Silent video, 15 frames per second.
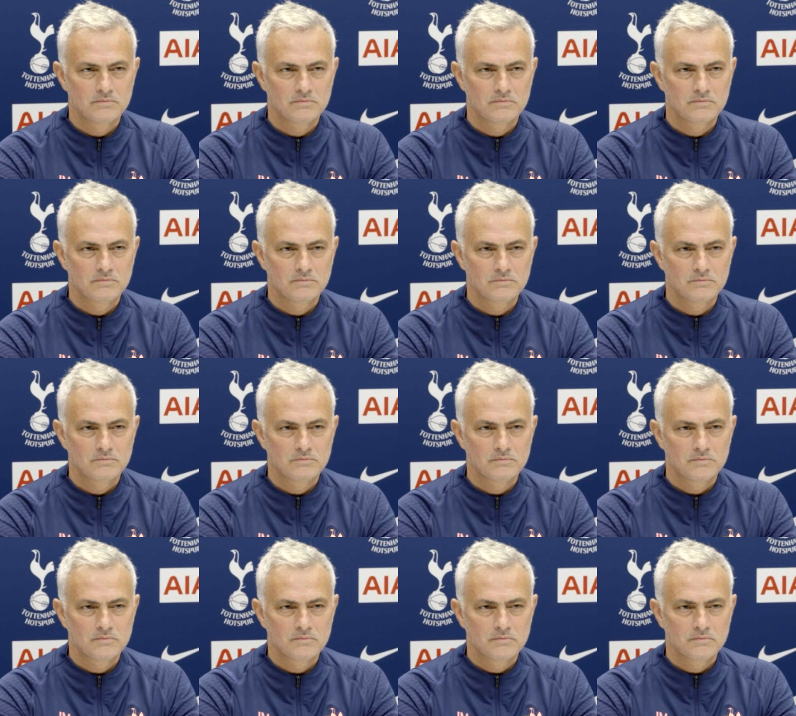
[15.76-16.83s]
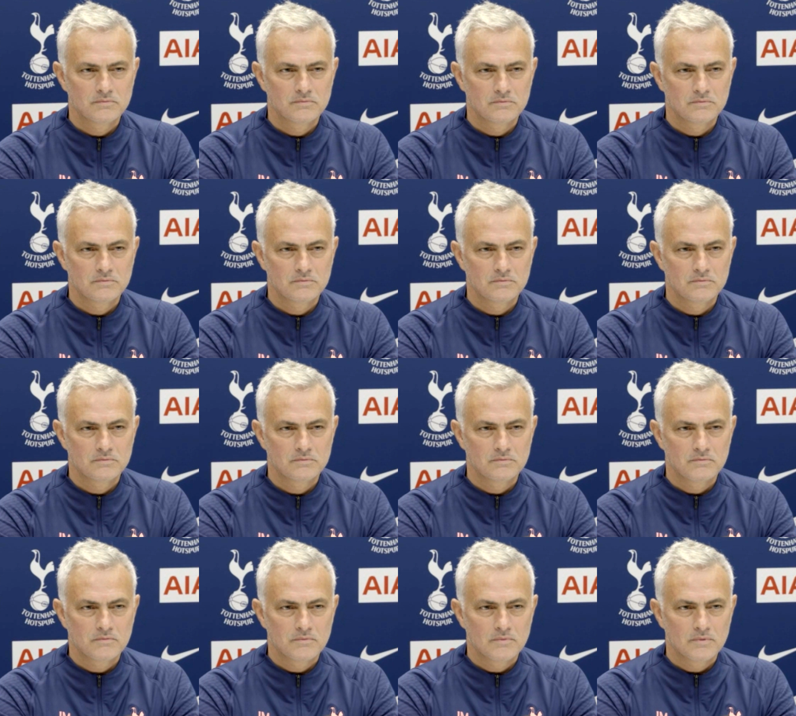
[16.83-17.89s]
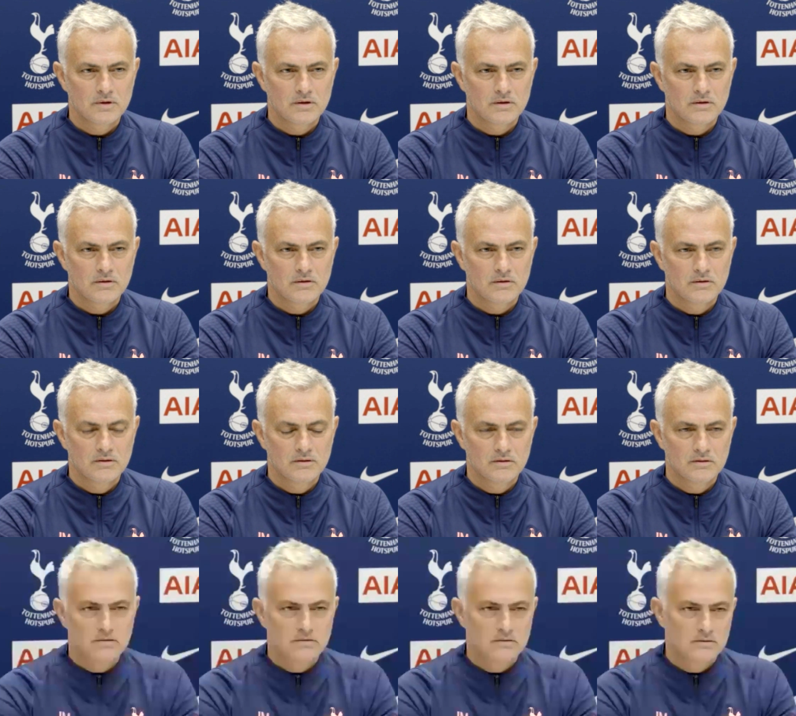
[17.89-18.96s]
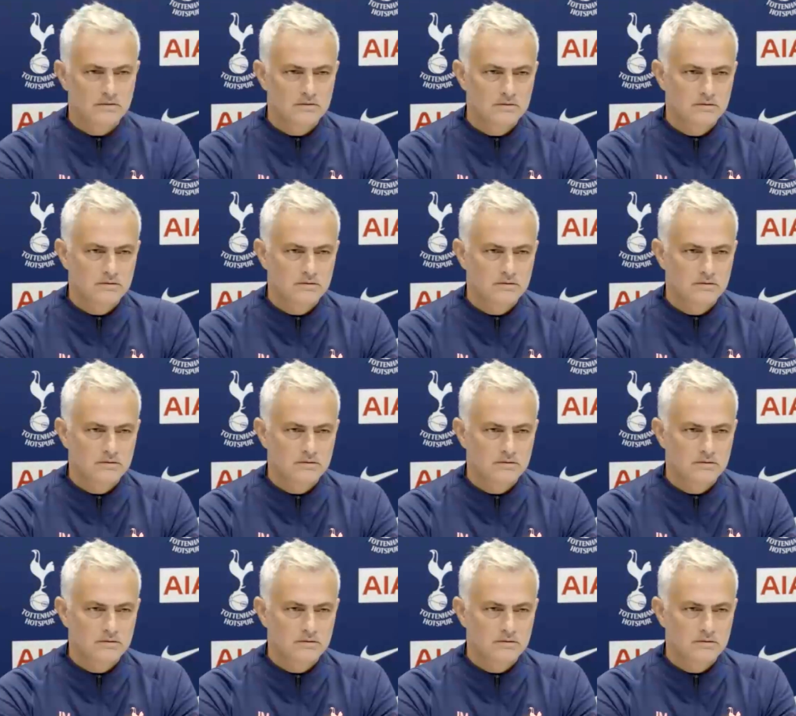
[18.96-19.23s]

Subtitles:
Nobody speaks.